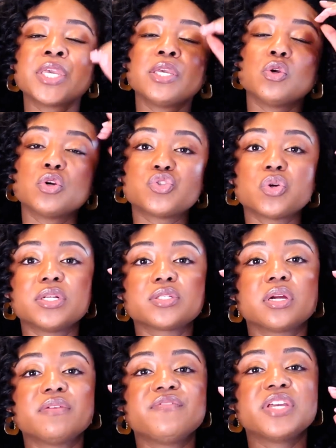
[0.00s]
Your
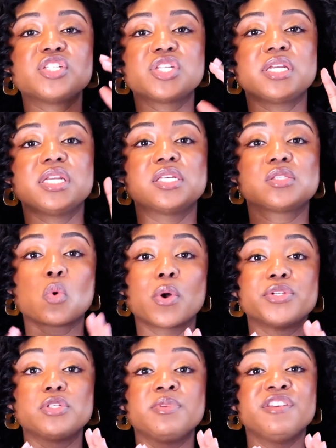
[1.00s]
short-term vision is
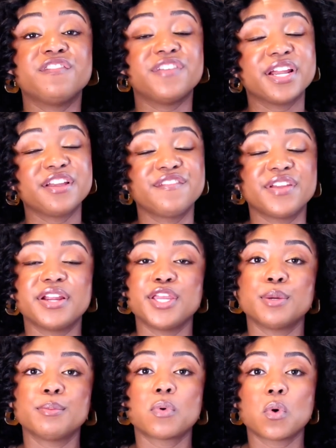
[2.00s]
going to be very, very
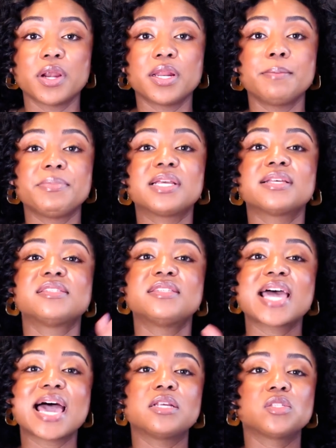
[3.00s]
important because
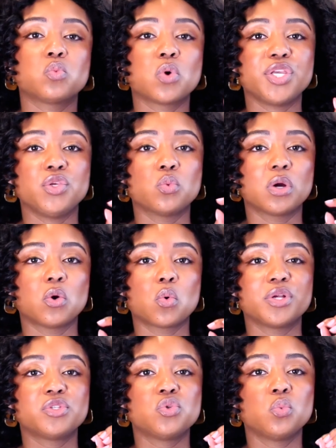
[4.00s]
that is what you are
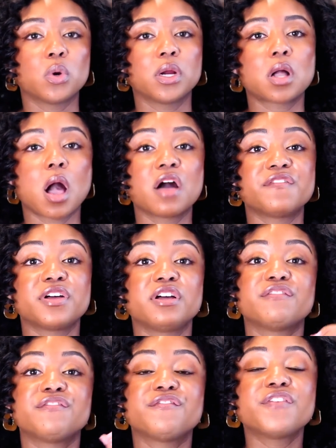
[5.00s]
going to work off
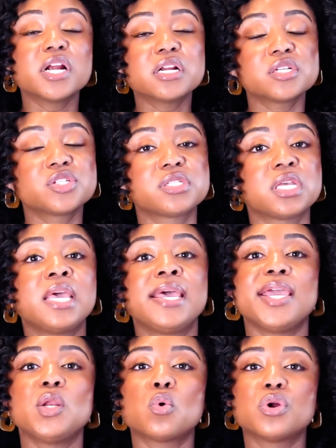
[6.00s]
of first
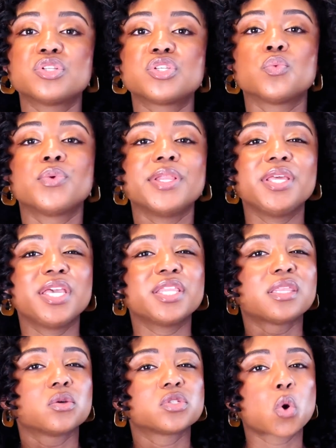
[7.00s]
in order to really
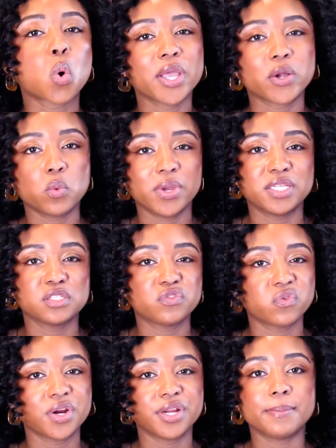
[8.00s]
get those quick wins
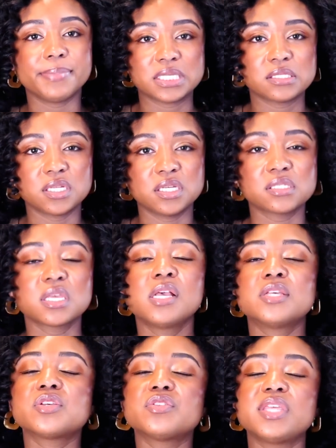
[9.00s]
for your business.
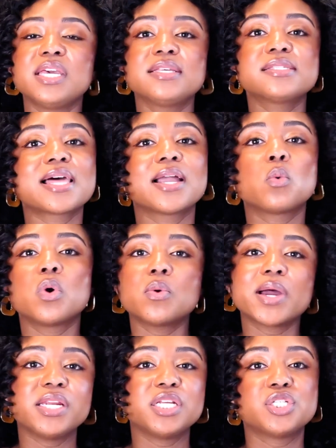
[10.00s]
So things like, what do
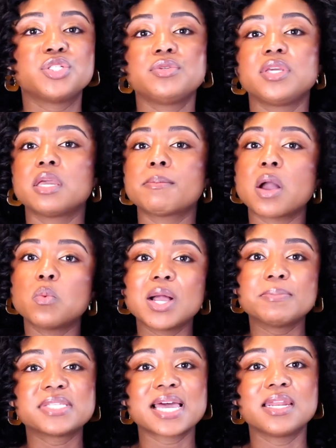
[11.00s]
I need to do to get my
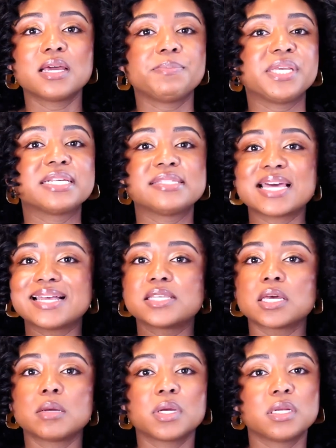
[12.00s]
website up, because that's
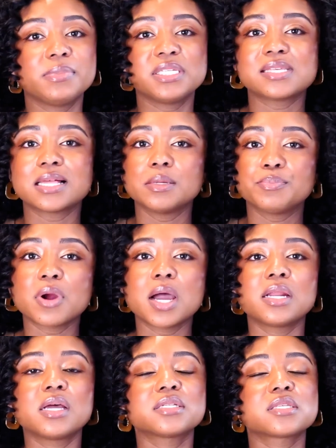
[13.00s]
how I'm going to be selling
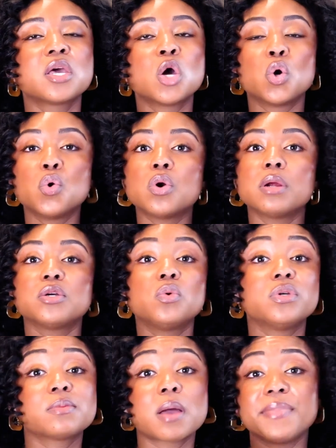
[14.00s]
product? Who
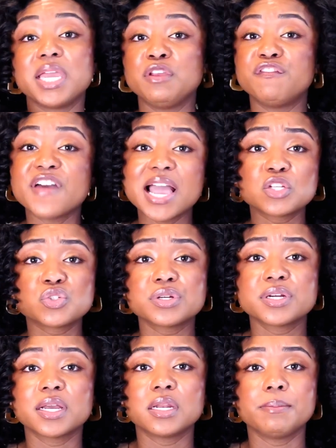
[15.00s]
is my manufacturer
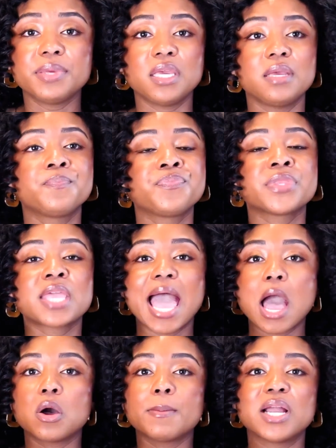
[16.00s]
going to be?
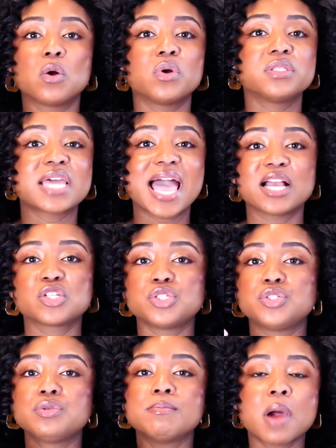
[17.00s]
How am I going to actually
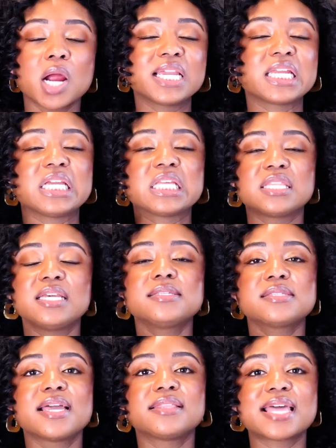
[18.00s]
do marketing? Things like